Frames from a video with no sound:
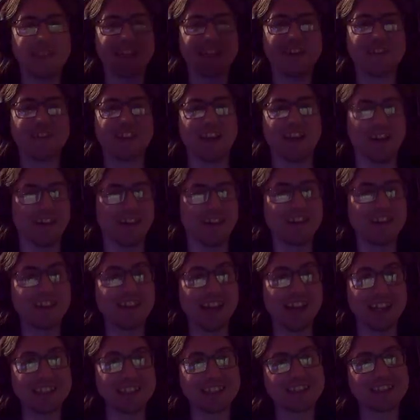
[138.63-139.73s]
out there. I think
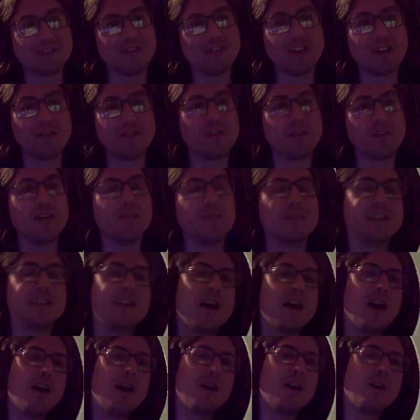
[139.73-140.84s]
that's quite a few enemies.
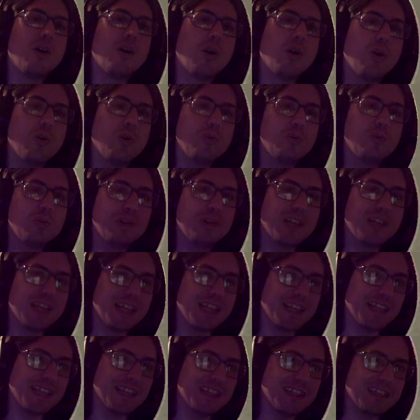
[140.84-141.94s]

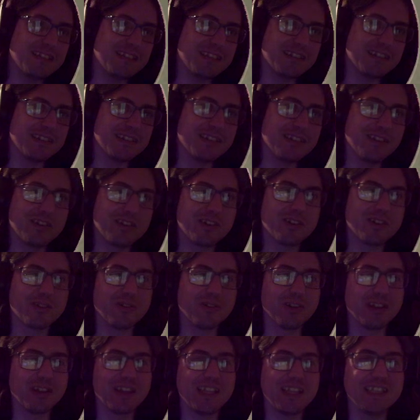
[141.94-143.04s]
Holy, look at
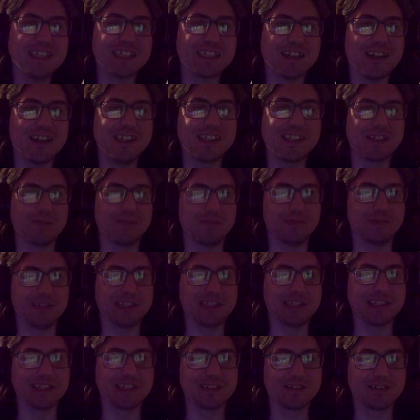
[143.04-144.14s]
all of these
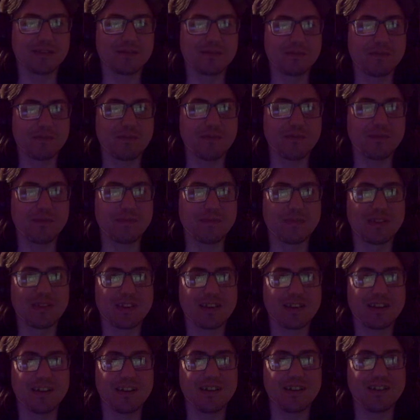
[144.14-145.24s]
items.
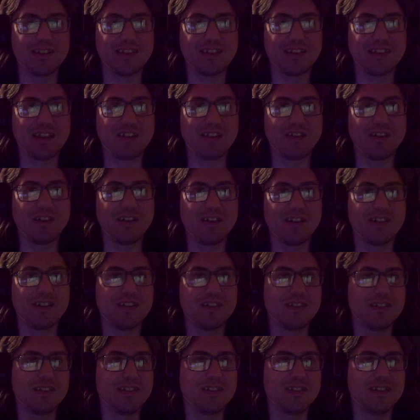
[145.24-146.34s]
There are...
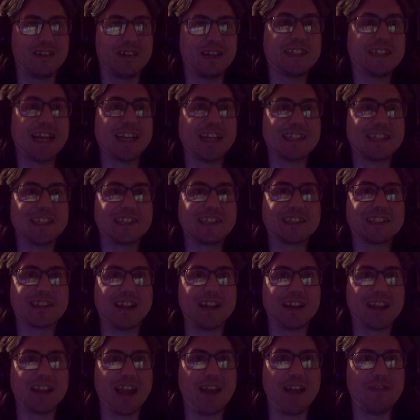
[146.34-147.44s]
Is that just
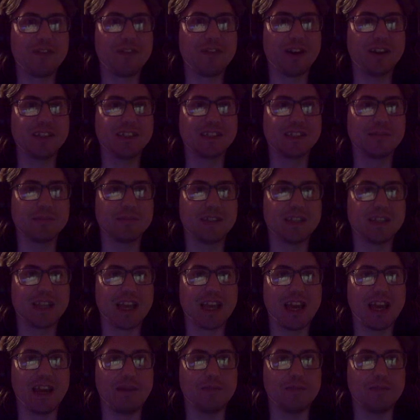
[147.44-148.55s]
like every item in the
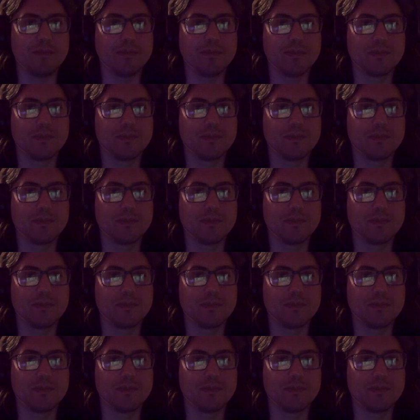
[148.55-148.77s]
game?